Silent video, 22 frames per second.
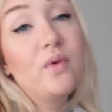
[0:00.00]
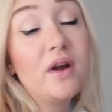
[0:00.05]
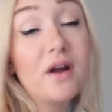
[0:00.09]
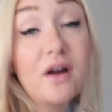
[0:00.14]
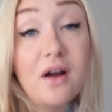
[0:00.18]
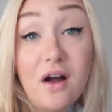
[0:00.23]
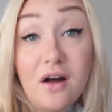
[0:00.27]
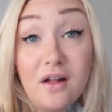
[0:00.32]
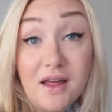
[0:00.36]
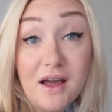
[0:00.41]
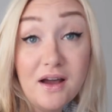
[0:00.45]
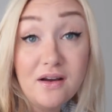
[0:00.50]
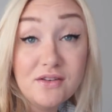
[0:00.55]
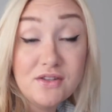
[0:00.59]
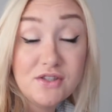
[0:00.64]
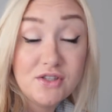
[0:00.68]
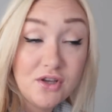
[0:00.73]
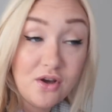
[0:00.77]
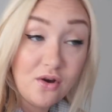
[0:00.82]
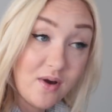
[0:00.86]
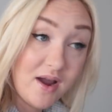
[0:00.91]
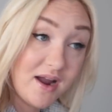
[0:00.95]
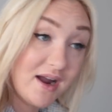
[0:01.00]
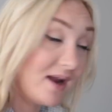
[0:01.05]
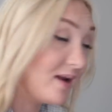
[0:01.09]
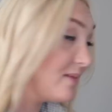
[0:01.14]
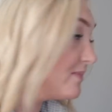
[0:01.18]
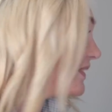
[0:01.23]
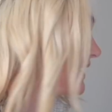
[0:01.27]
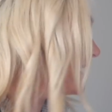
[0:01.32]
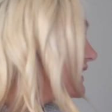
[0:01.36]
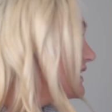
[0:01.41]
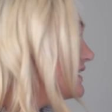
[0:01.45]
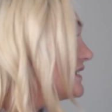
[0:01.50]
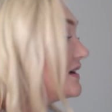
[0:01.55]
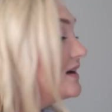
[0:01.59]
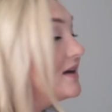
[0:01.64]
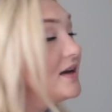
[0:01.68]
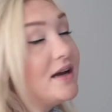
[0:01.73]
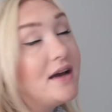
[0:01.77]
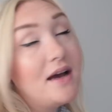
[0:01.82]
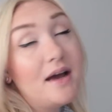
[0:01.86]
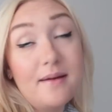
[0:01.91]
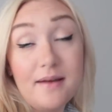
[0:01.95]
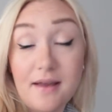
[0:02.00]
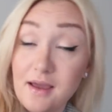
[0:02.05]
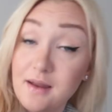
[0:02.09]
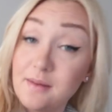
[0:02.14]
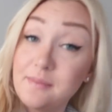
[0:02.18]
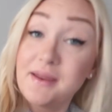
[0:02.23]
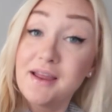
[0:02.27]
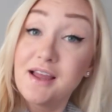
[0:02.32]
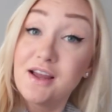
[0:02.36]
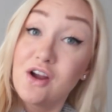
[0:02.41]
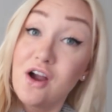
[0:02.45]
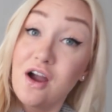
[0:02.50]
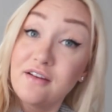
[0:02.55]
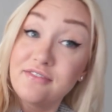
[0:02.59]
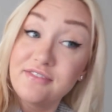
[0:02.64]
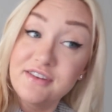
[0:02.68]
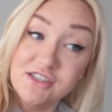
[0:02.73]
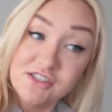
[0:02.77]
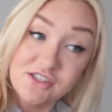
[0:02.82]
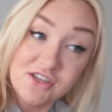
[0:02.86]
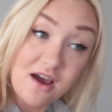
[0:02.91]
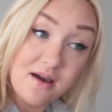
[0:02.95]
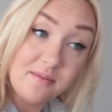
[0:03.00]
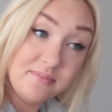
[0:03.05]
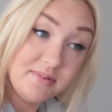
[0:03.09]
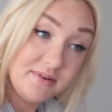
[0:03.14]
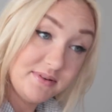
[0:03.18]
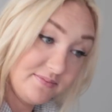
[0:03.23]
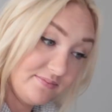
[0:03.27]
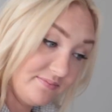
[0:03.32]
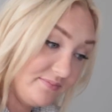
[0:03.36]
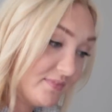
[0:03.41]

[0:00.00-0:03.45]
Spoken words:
We are all out, so I gotta make a coffee stop.